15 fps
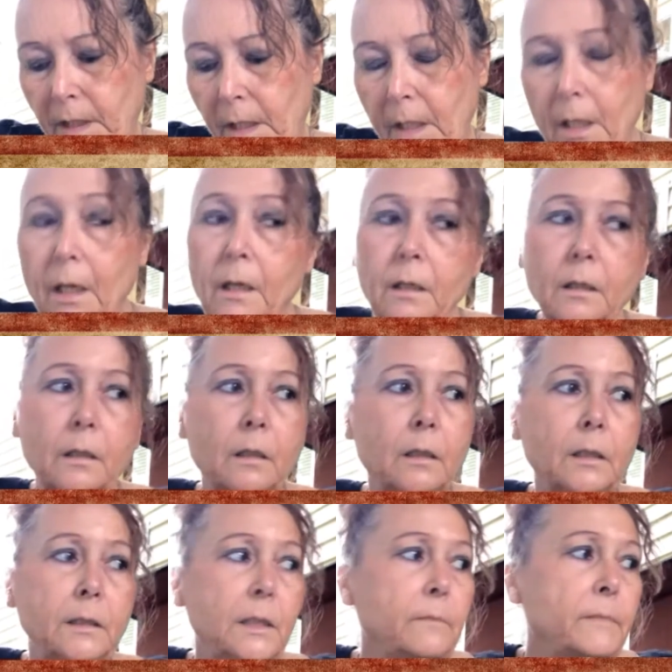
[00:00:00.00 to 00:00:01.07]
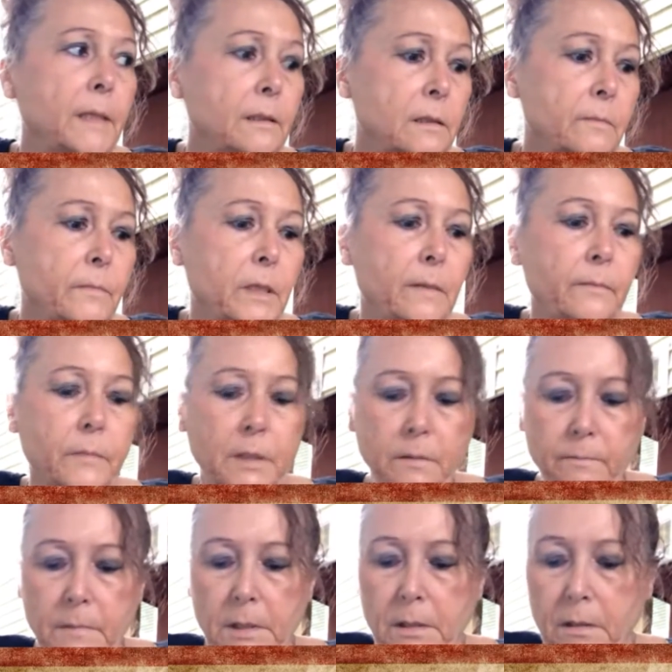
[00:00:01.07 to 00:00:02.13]
Yeah, I did make some
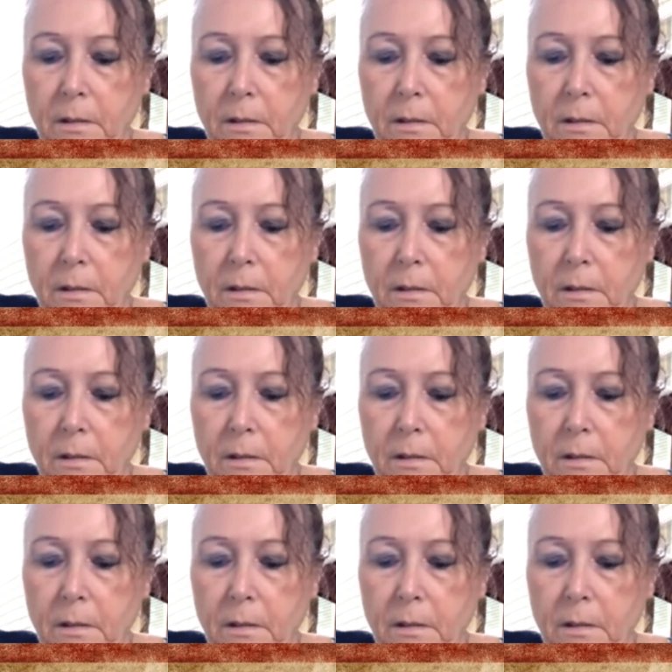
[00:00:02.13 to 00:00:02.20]
pumpkins.